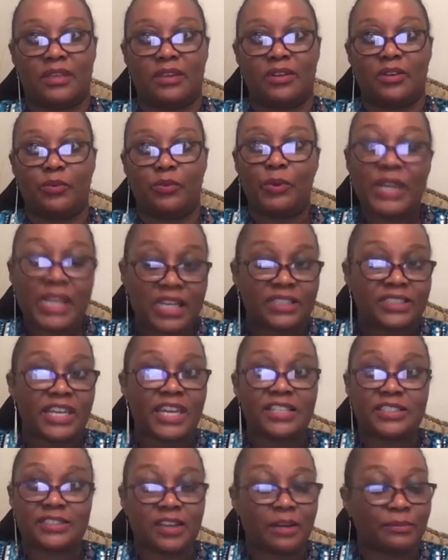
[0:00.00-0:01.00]
We didn't
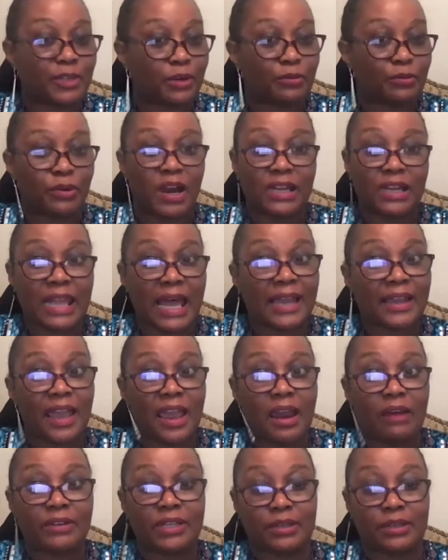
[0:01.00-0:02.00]
teach them to run like
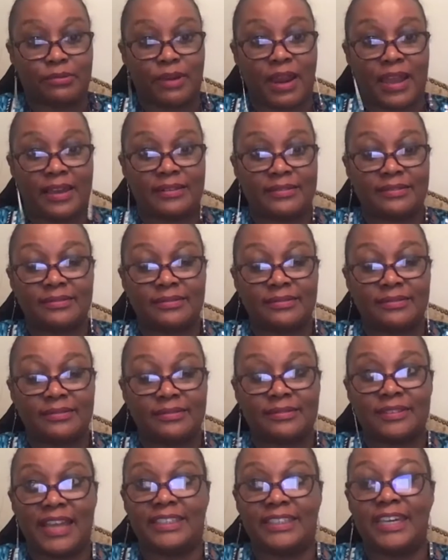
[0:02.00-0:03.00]
Harriet ran
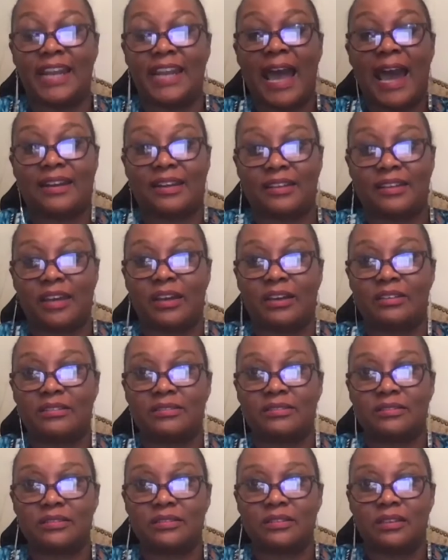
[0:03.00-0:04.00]
and get out of there.
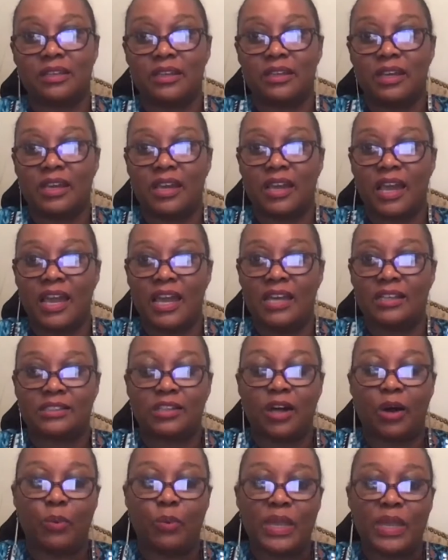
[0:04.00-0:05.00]
And
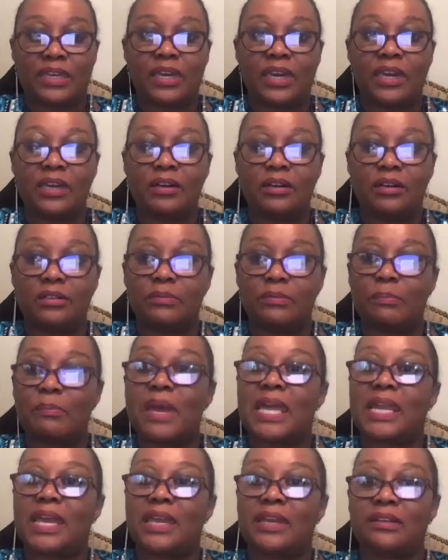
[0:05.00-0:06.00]
so we killed
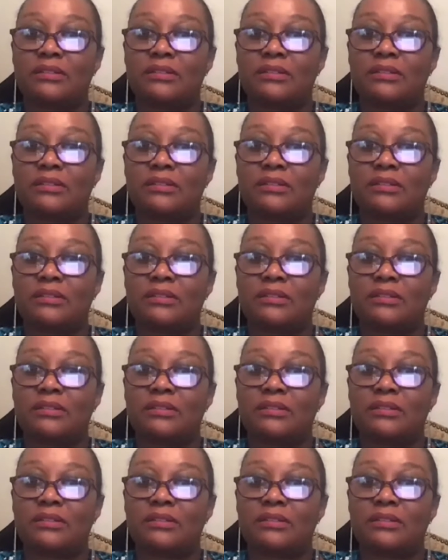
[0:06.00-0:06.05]
many